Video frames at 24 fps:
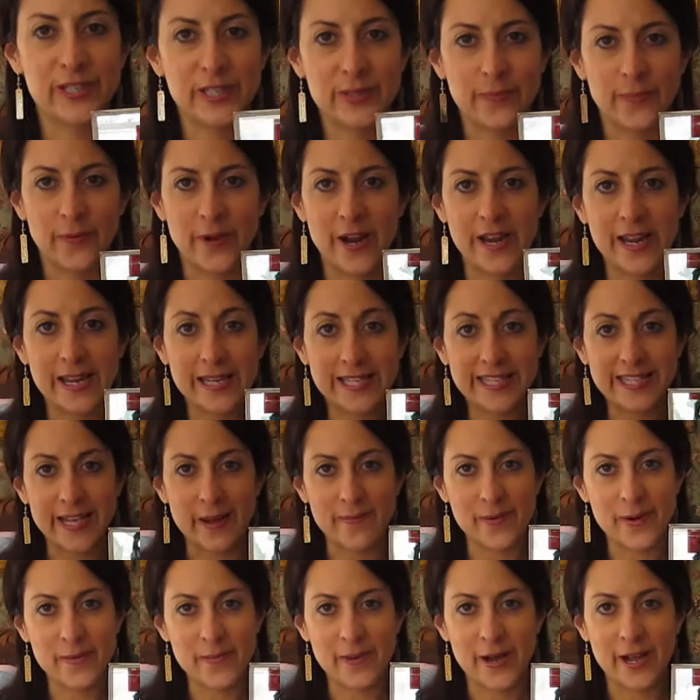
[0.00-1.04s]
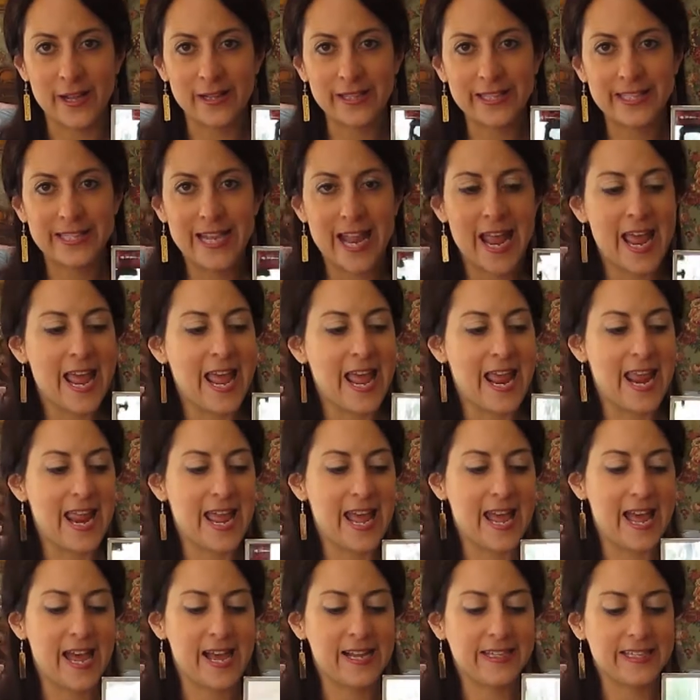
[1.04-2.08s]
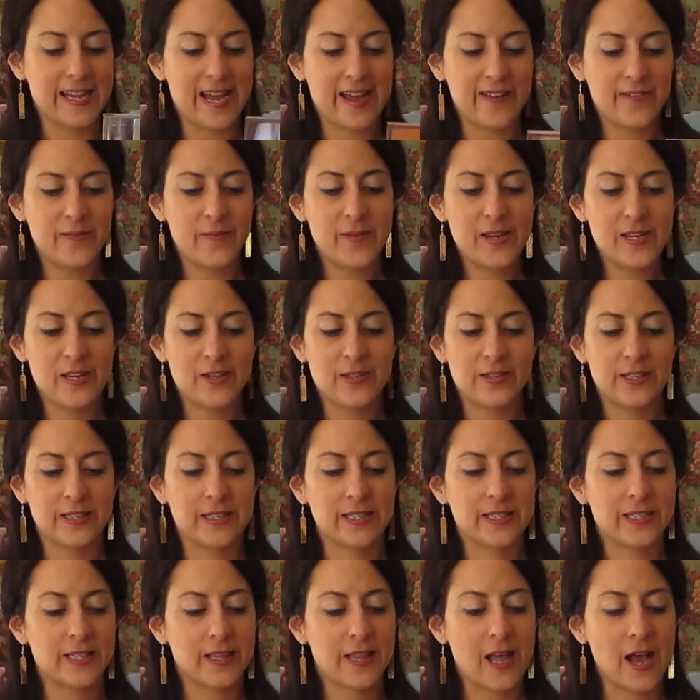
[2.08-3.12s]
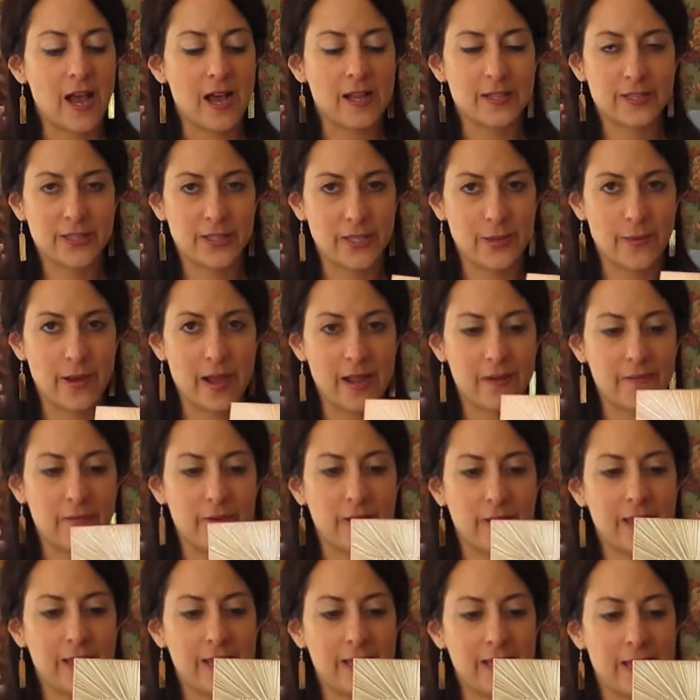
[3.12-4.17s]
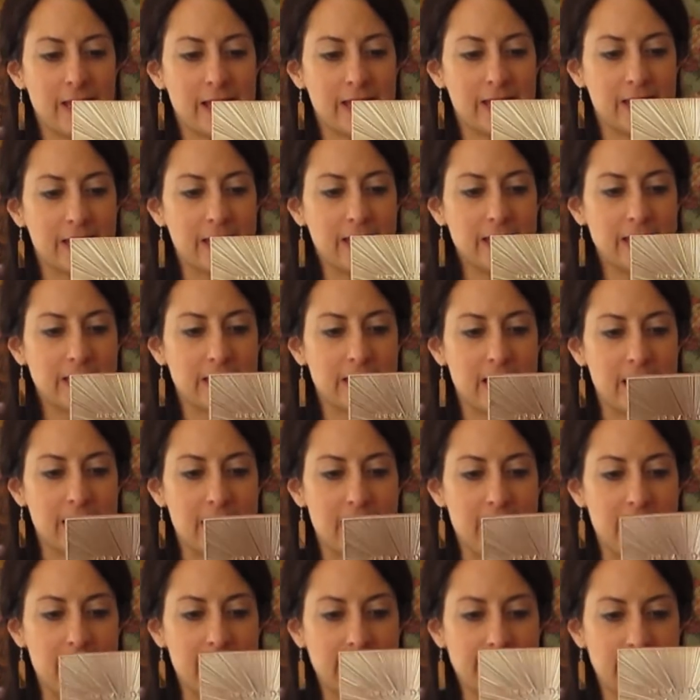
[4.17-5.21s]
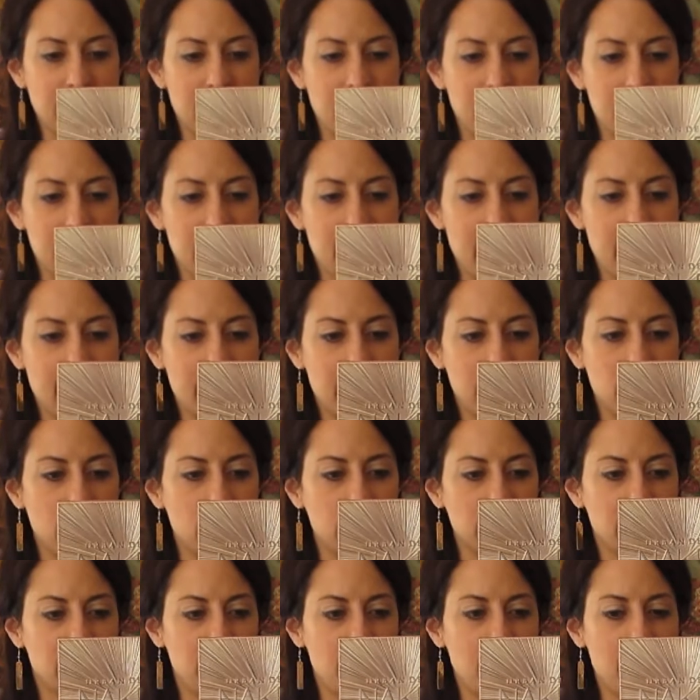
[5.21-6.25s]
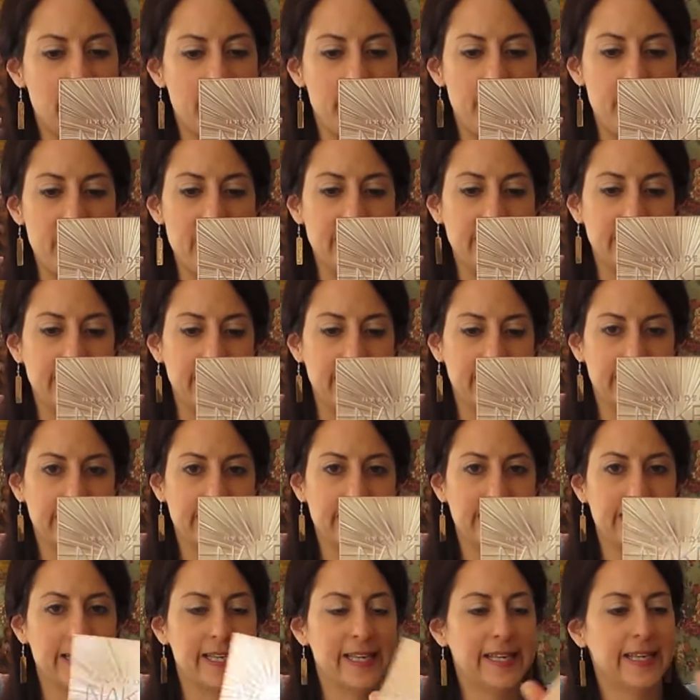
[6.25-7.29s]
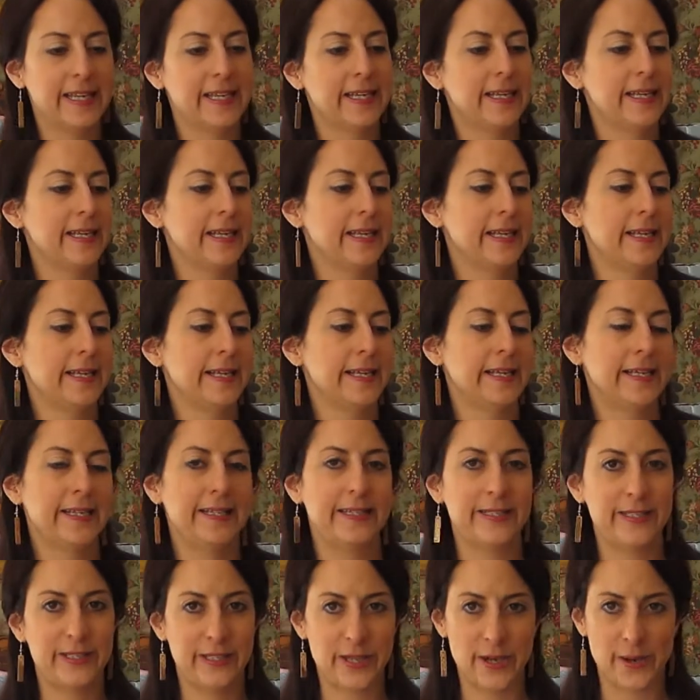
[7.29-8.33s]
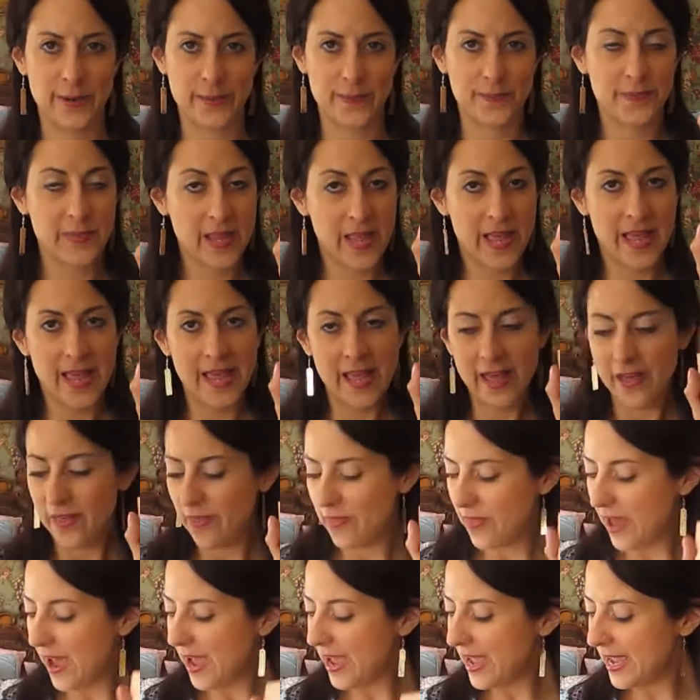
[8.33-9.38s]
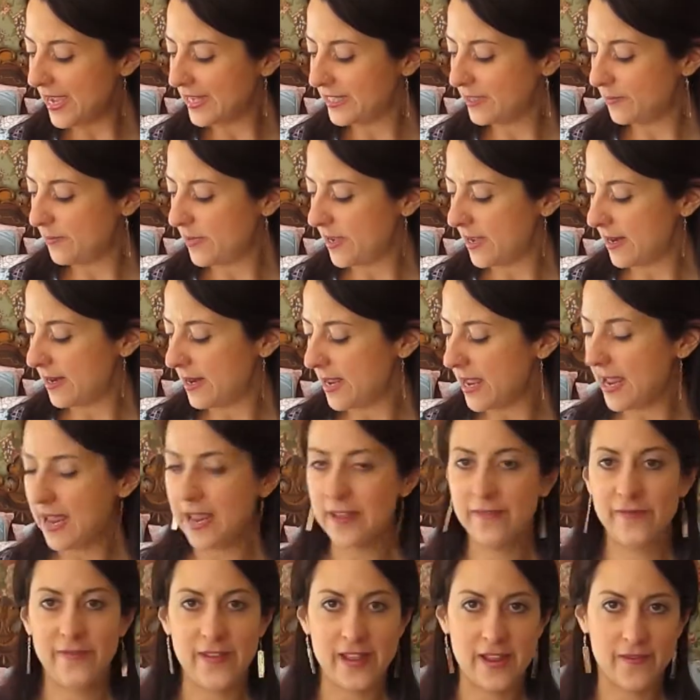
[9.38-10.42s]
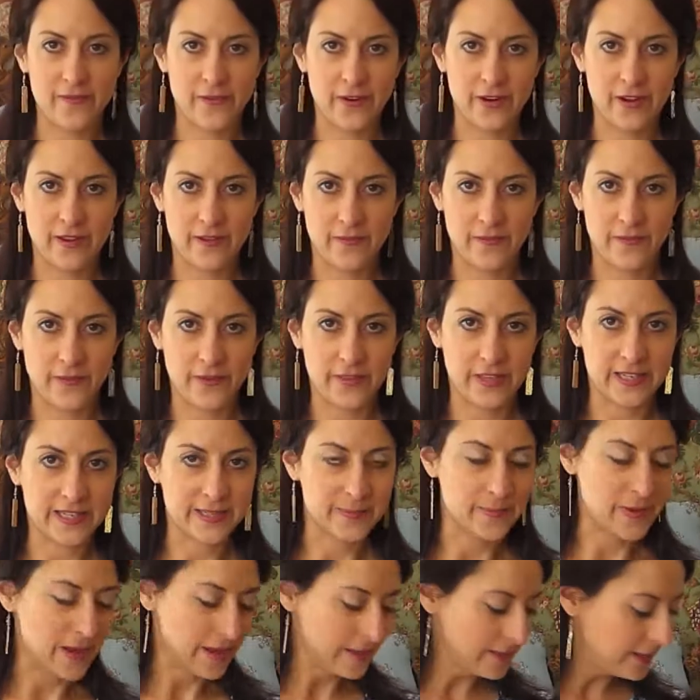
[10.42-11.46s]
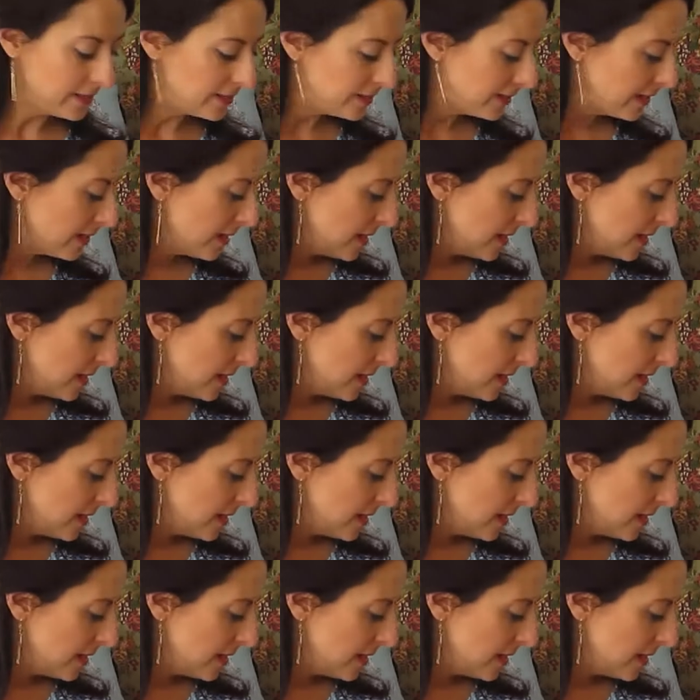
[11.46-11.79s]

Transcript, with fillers: spring and summer months, and I've been using this a lot, so I really like this. Again, it's a Naked Ultimate Basics. So that has been a favorite for this month.